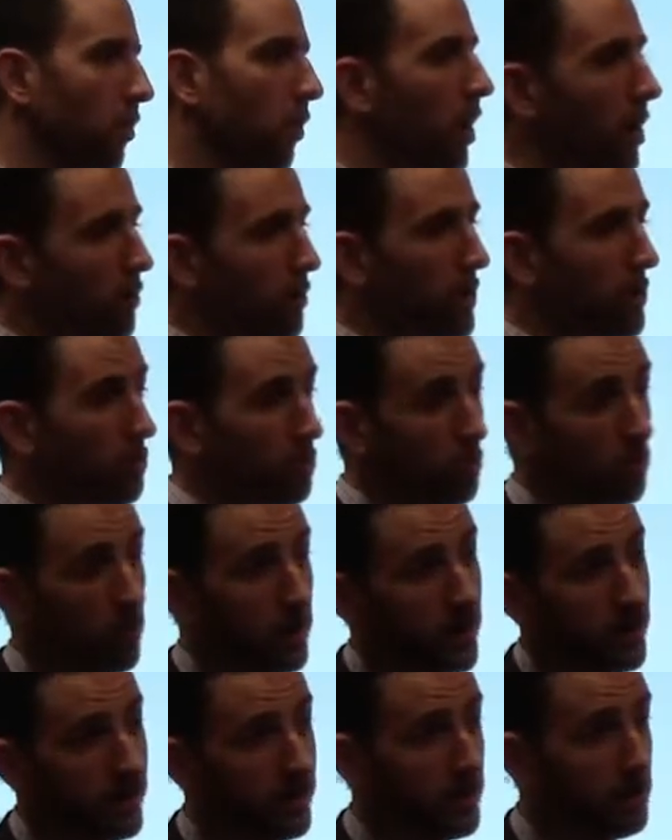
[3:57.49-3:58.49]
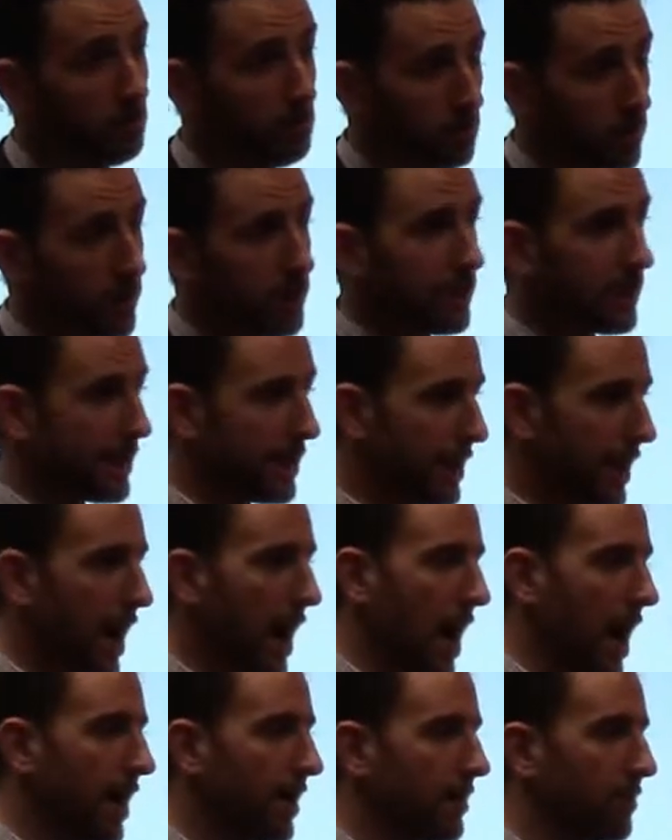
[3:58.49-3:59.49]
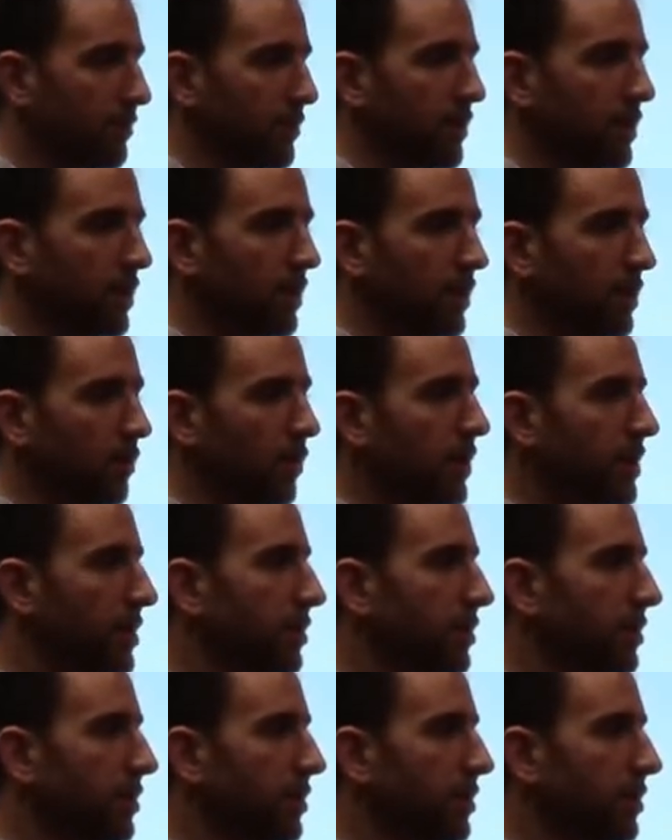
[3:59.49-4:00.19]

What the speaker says: What we really, really got when